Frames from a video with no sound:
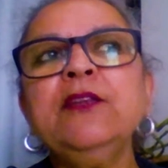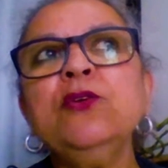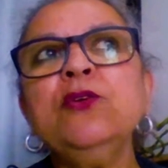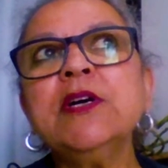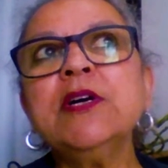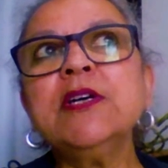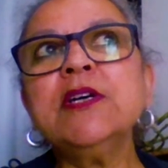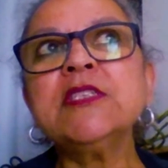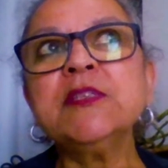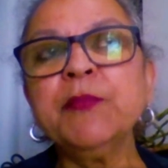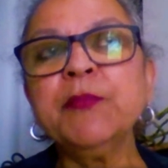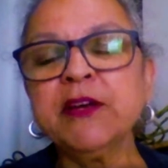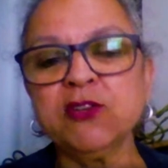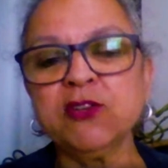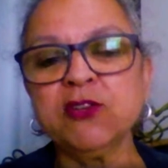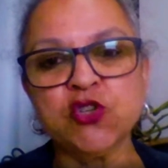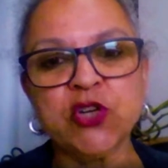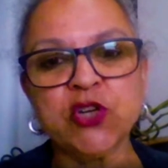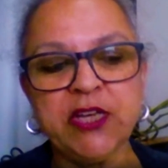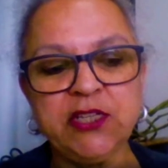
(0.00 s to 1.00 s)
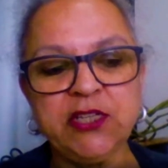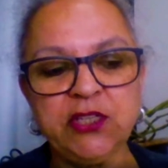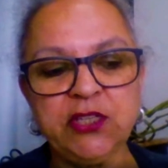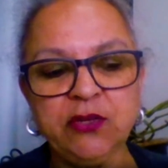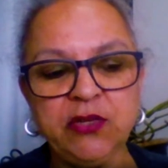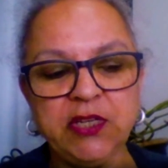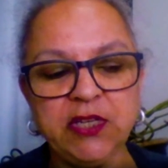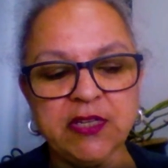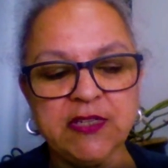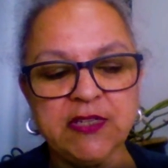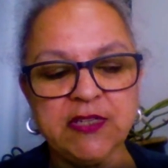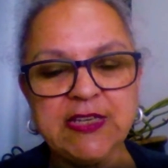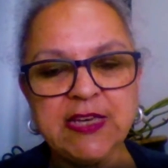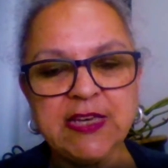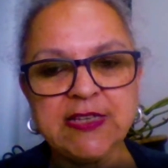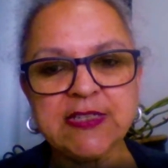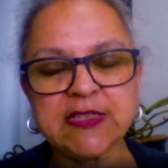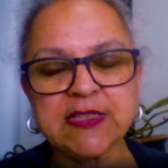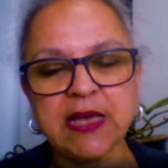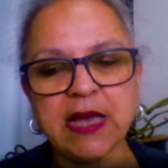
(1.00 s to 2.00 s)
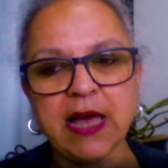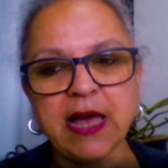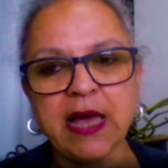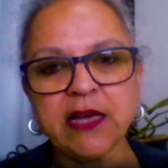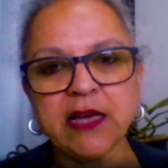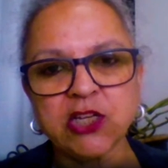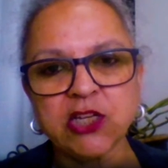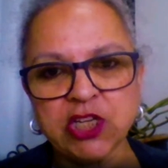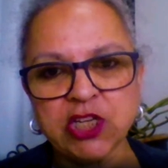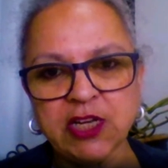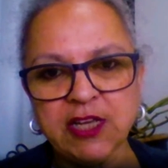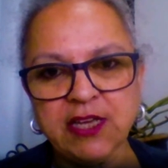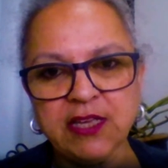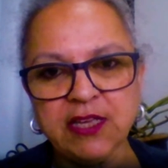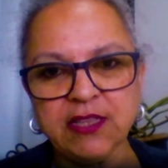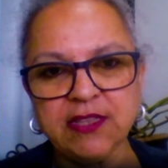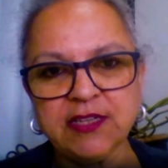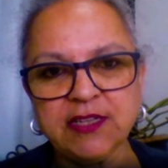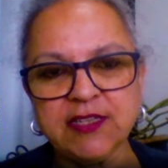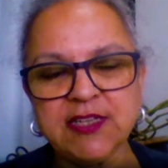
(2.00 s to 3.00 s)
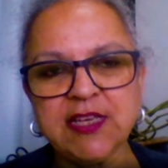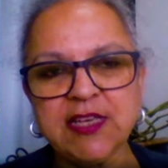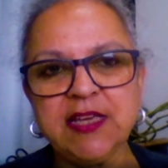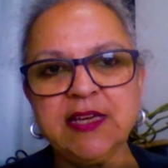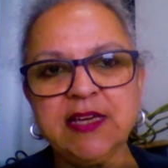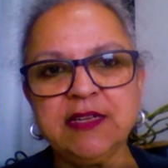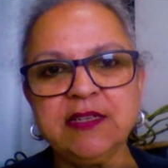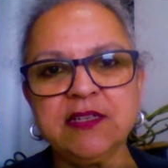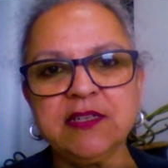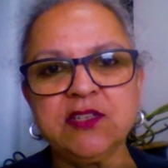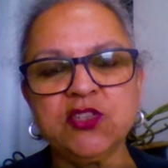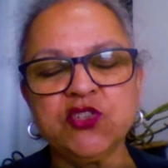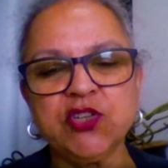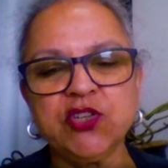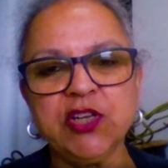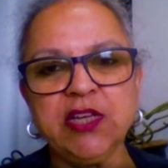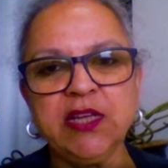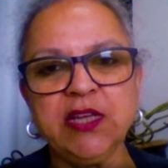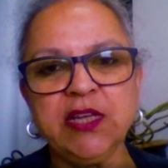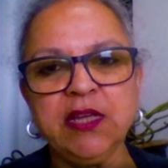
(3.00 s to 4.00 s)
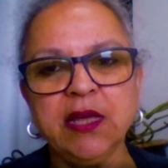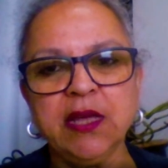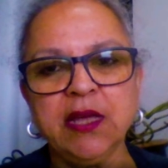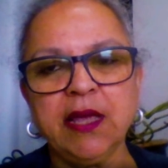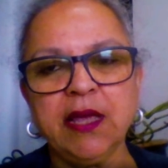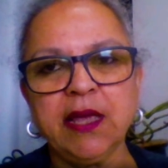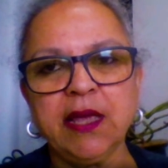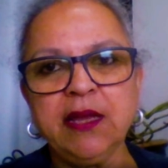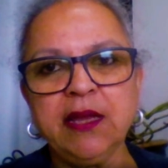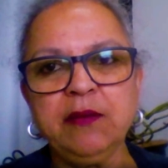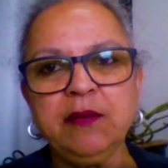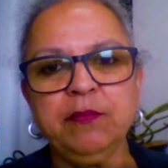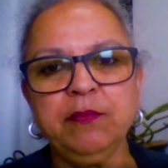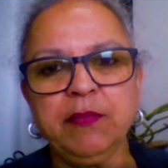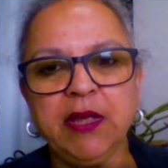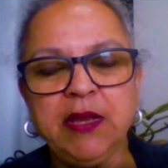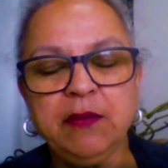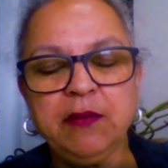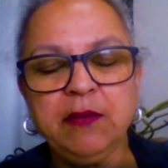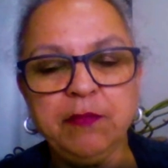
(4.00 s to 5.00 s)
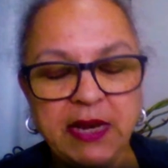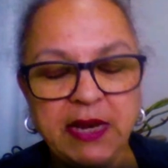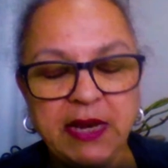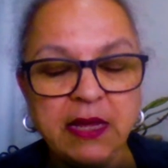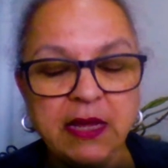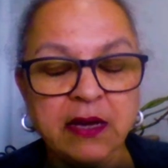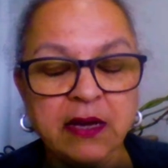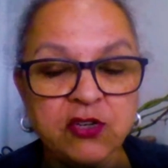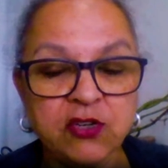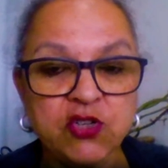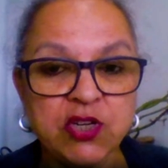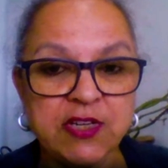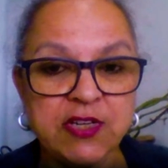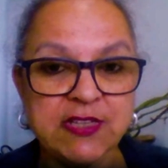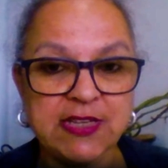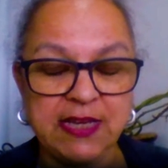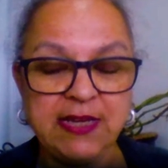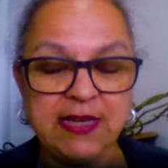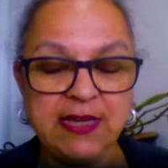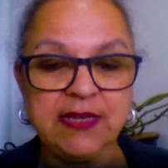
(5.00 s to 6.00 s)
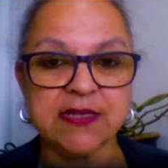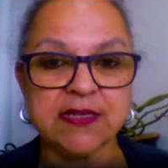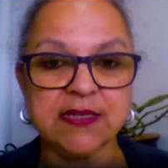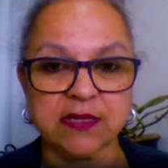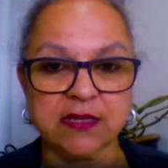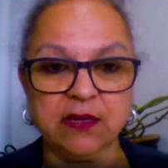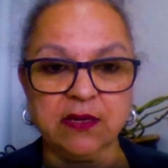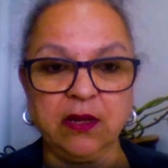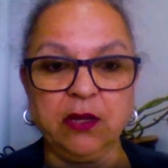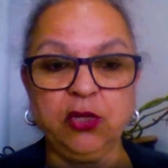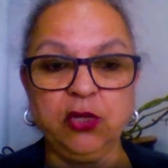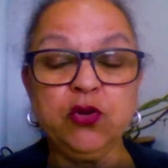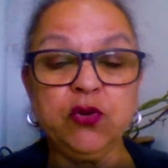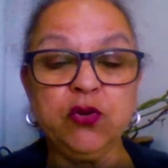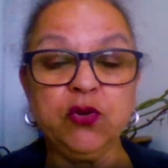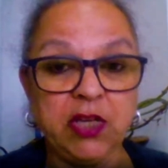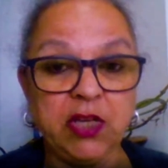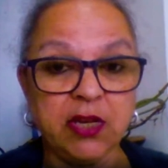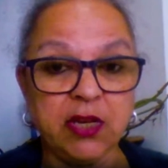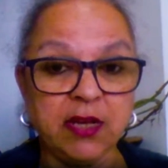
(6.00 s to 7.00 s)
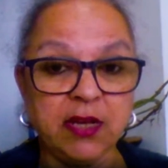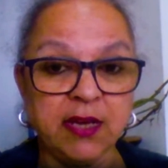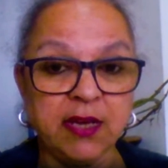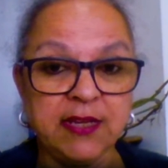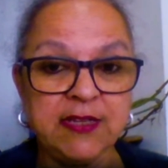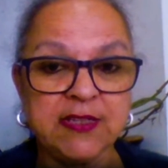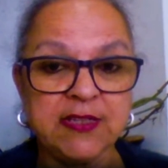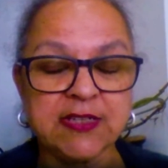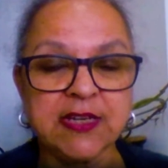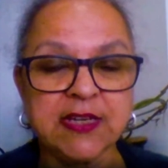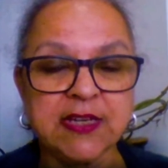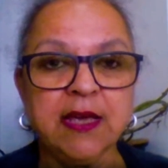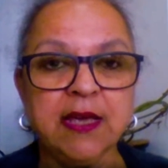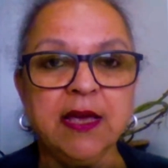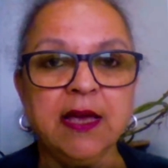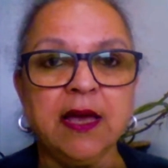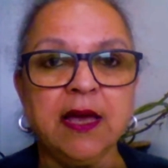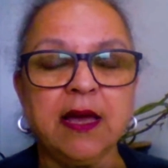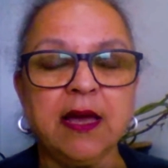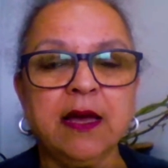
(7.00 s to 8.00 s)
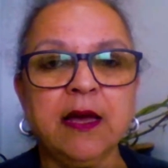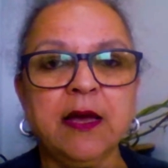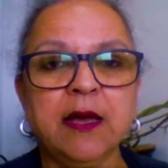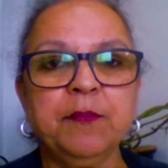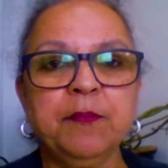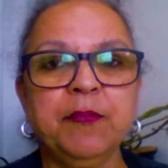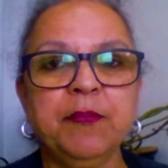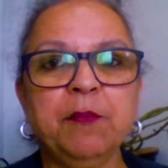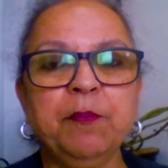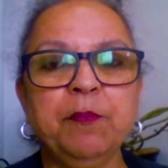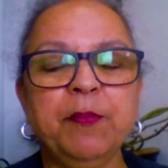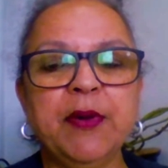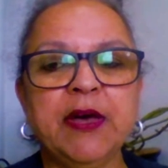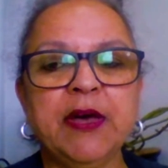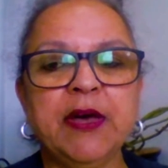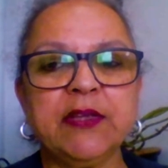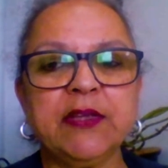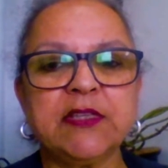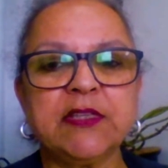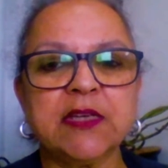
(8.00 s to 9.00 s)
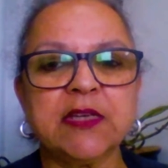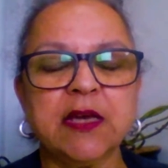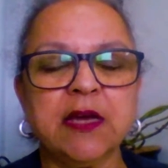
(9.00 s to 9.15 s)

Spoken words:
you asked about trade unions. Yes, actually, the tea industry in many countries is unionized. But